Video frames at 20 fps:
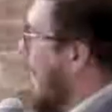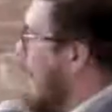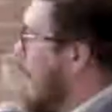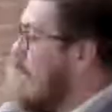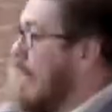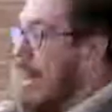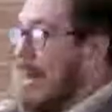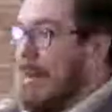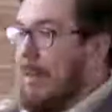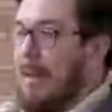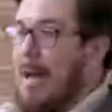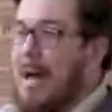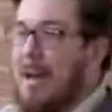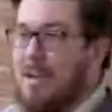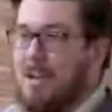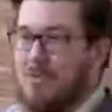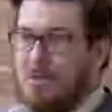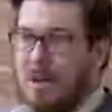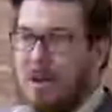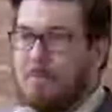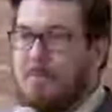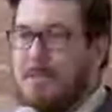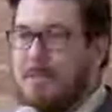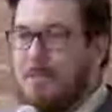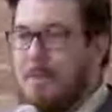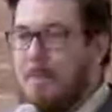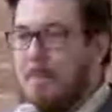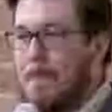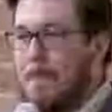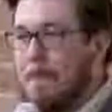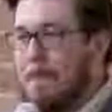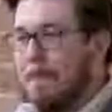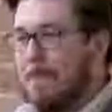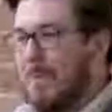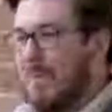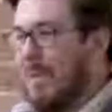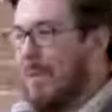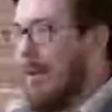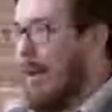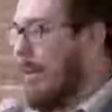We've got a lot of shrubs,
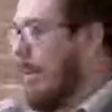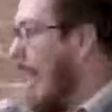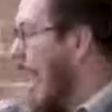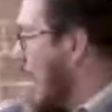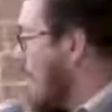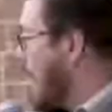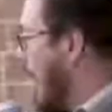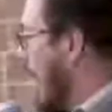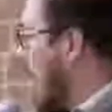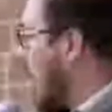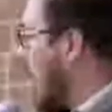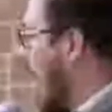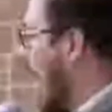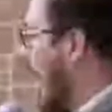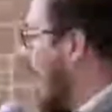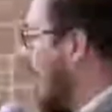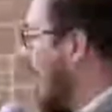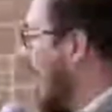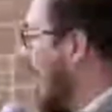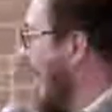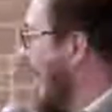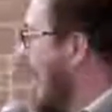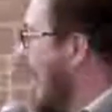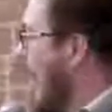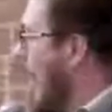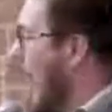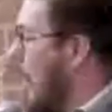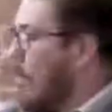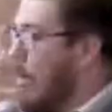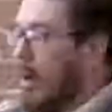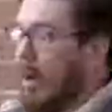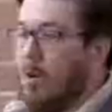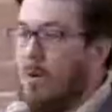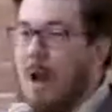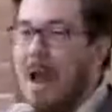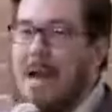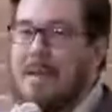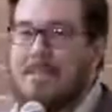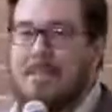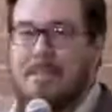a lot of bare ground. And what
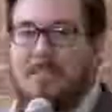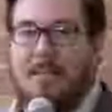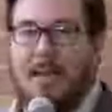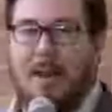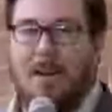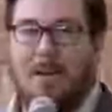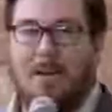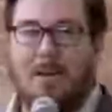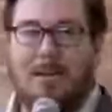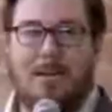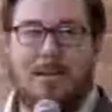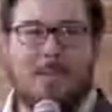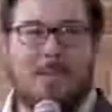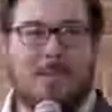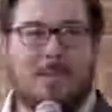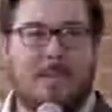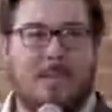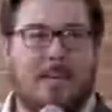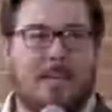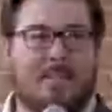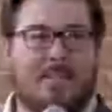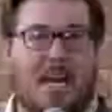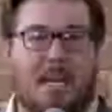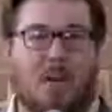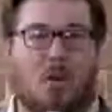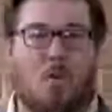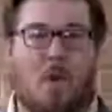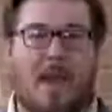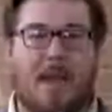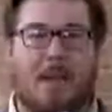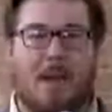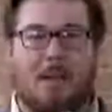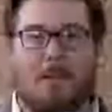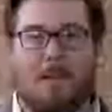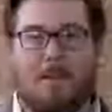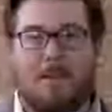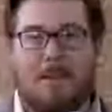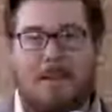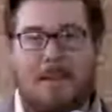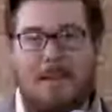grass is there is that gray
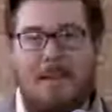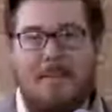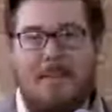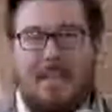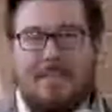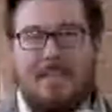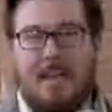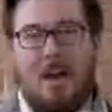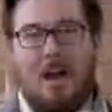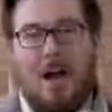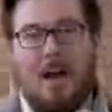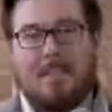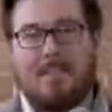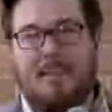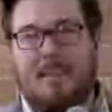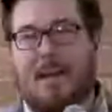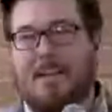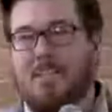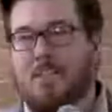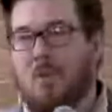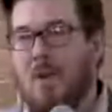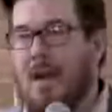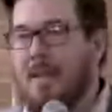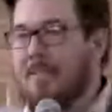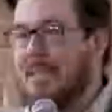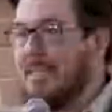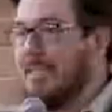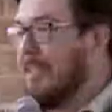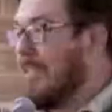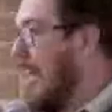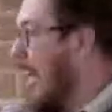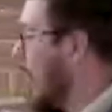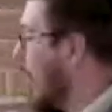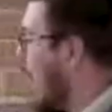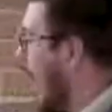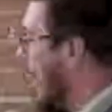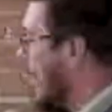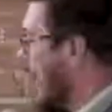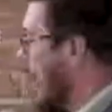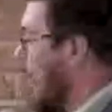color. That's that oxidized grass. That's a dead
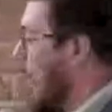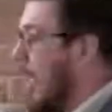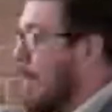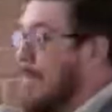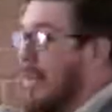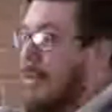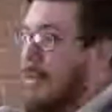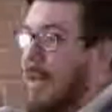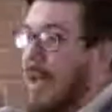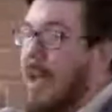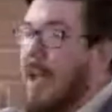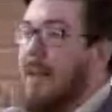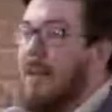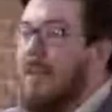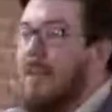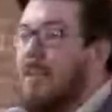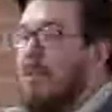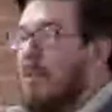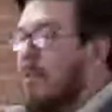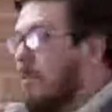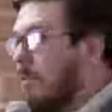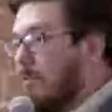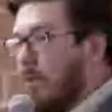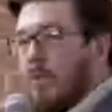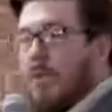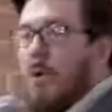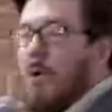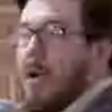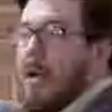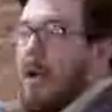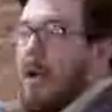grass. It could have been dead for 30